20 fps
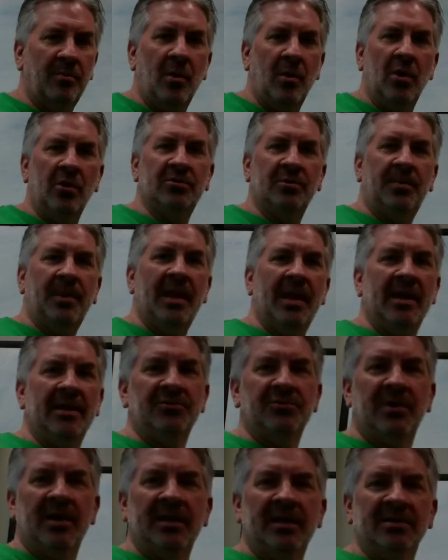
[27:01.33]
multiply and
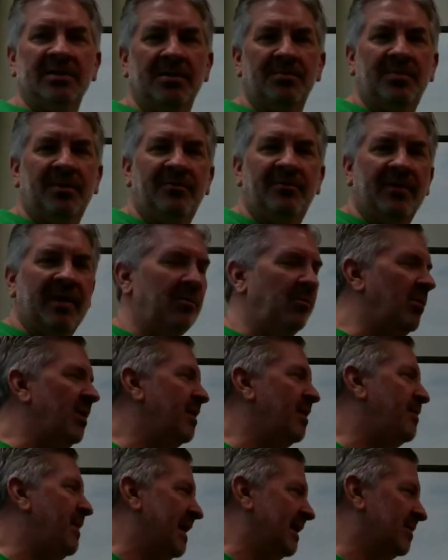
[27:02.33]
try to simplify. What
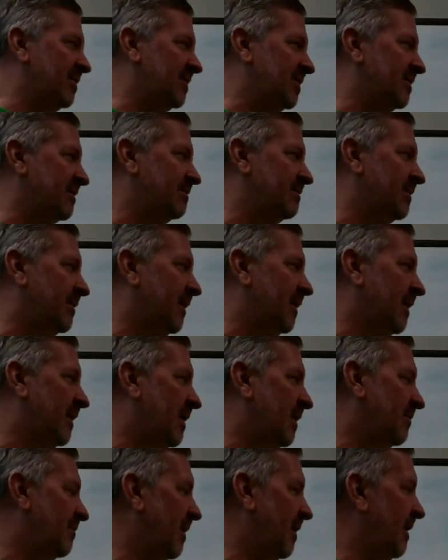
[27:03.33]
a mess,
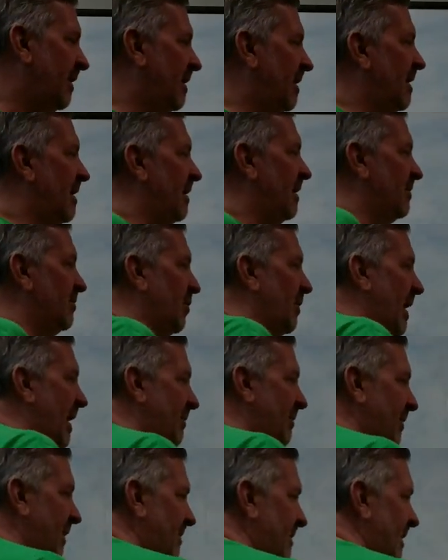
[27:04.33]
right? So I think